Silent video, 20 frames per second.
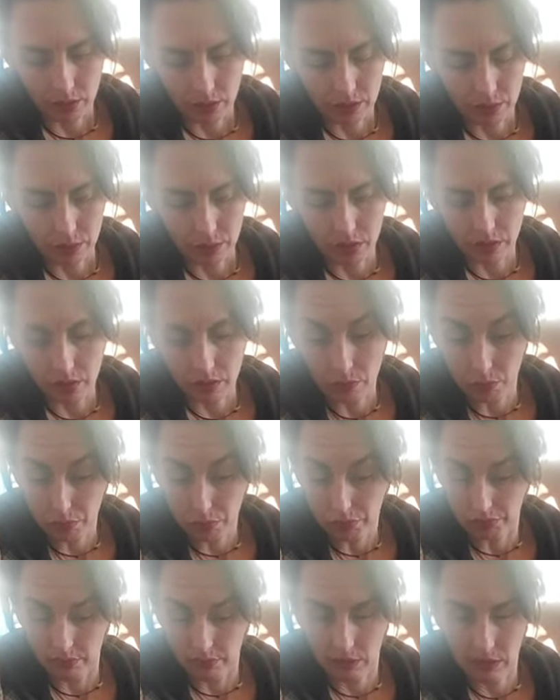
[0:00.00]
I was,
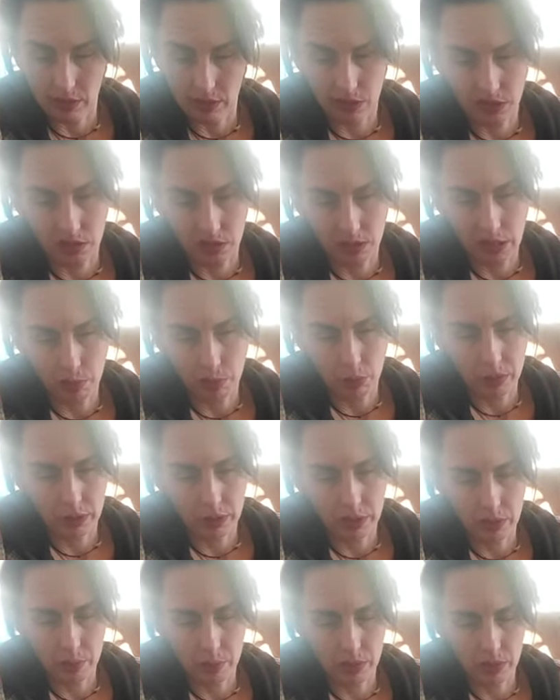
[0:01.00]
let's just say, put
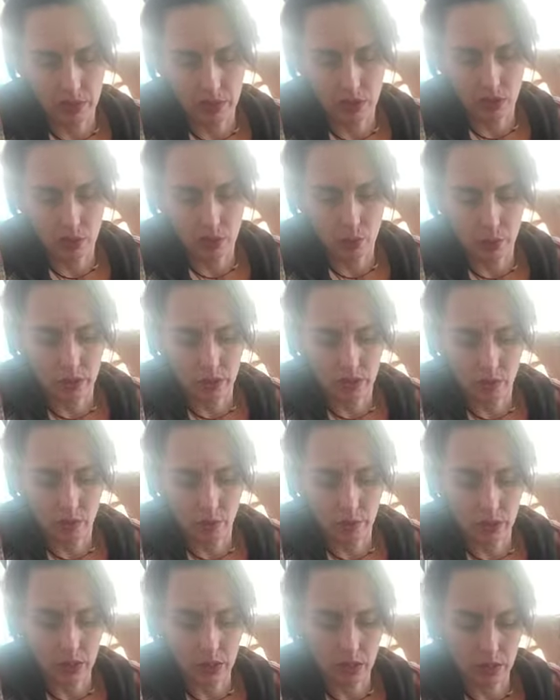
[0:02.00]
in a position with
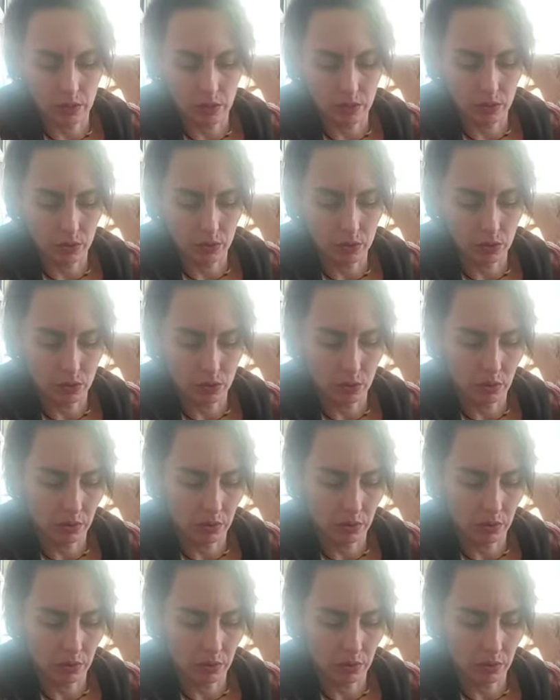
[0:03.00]
somebody who